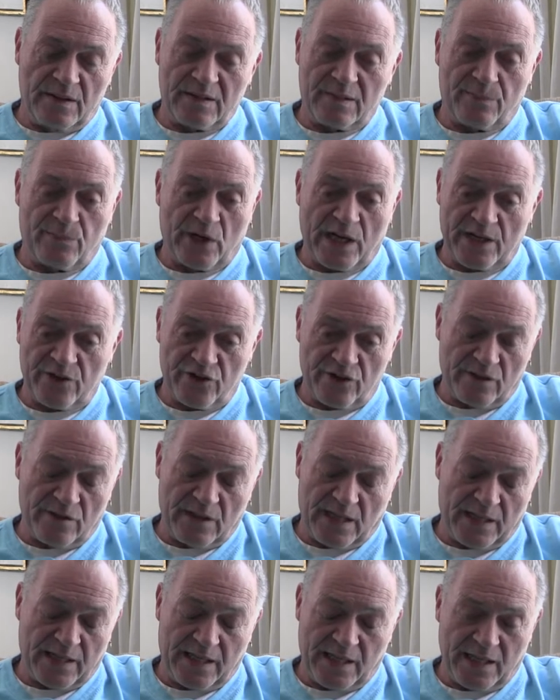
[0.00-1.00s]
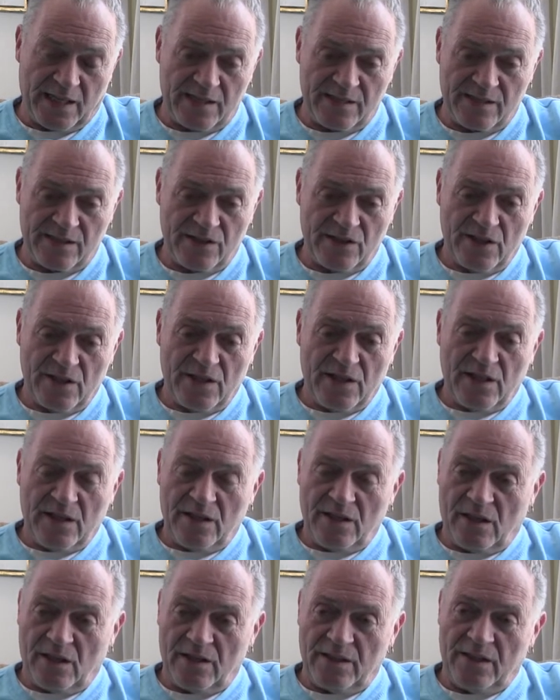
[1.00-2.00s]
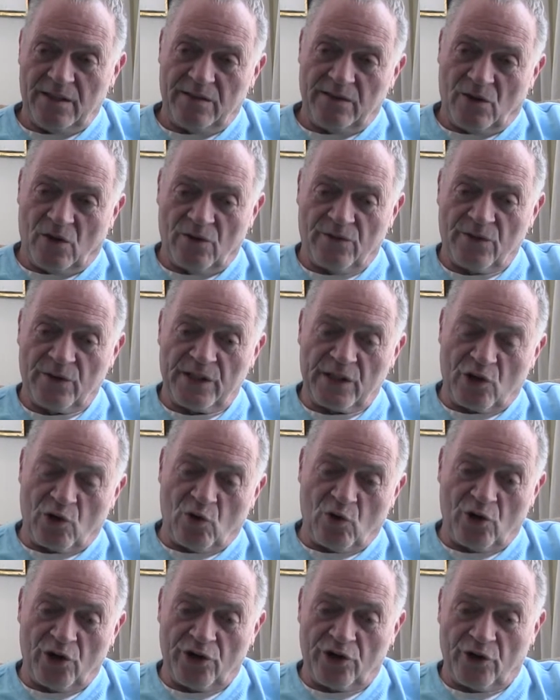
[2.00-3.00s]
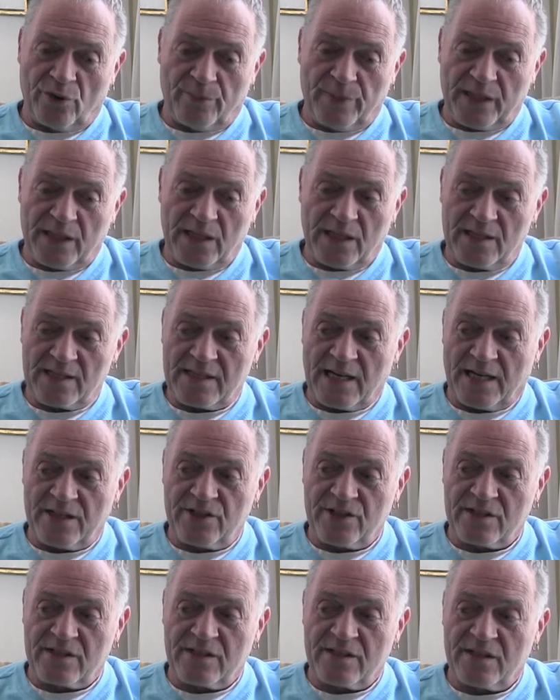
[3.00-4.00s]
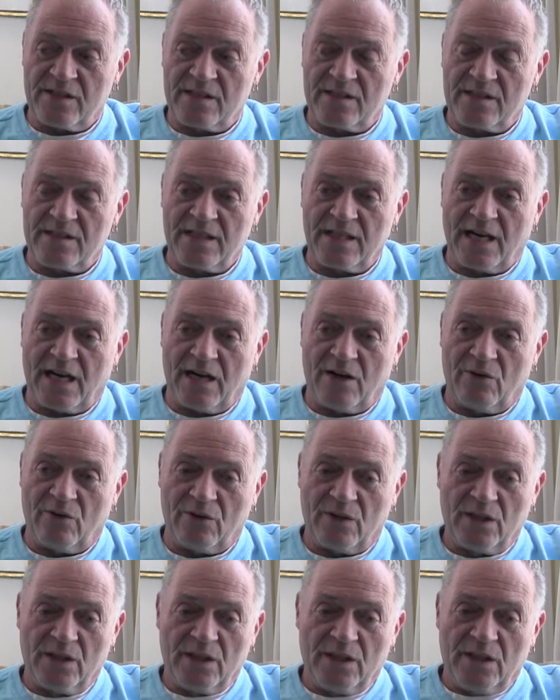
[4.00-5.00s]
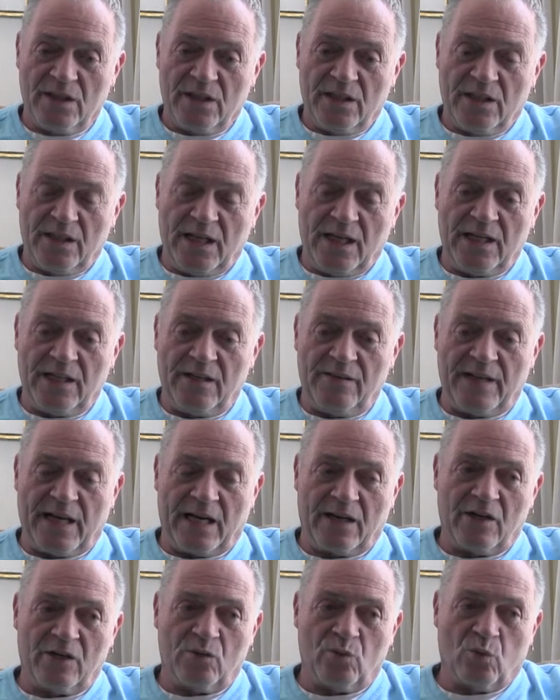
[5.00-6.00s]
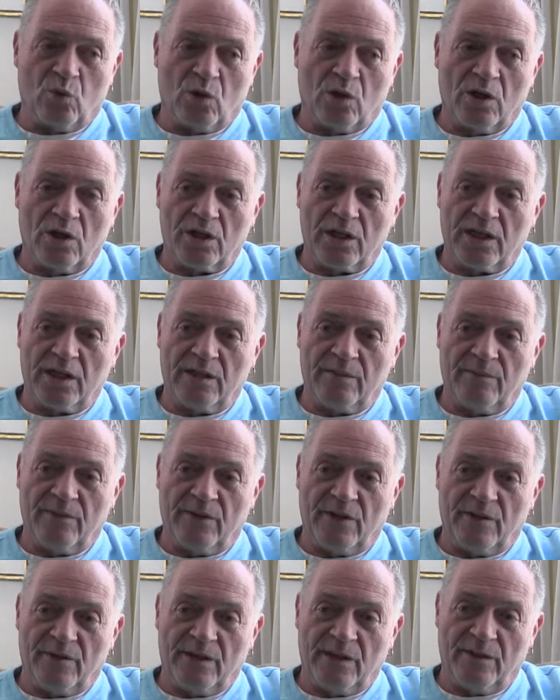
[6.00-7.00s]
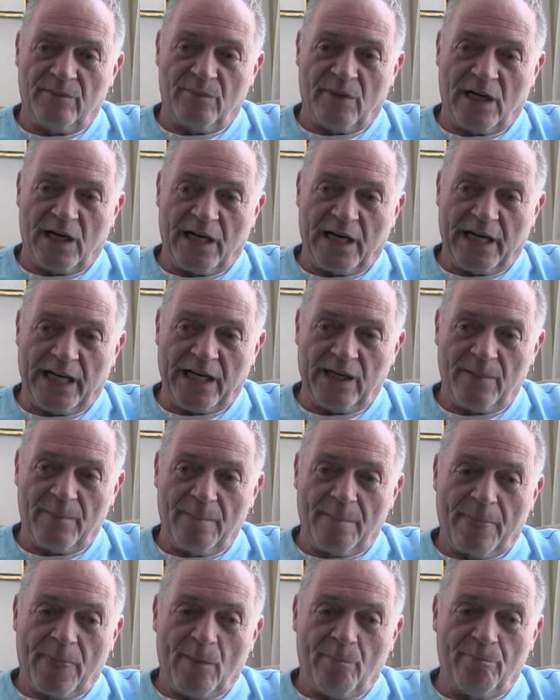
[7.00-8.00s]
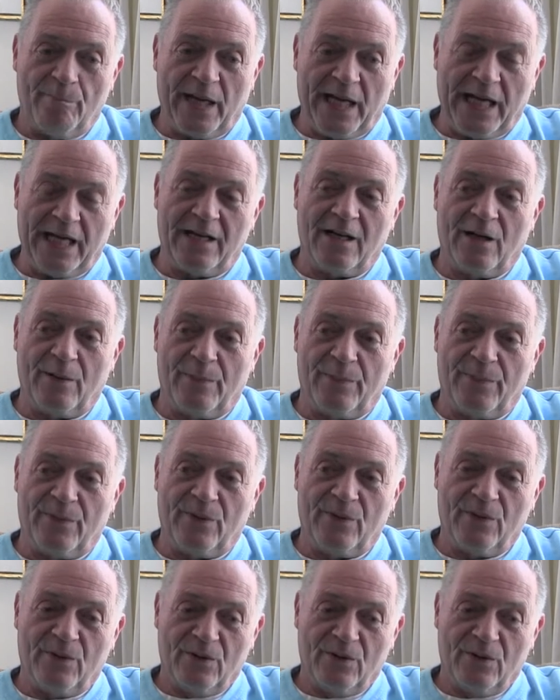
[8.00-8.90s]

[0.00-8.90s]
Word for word: expression, I guess, over in the corner because I just didn't see how any of that could work in in my made up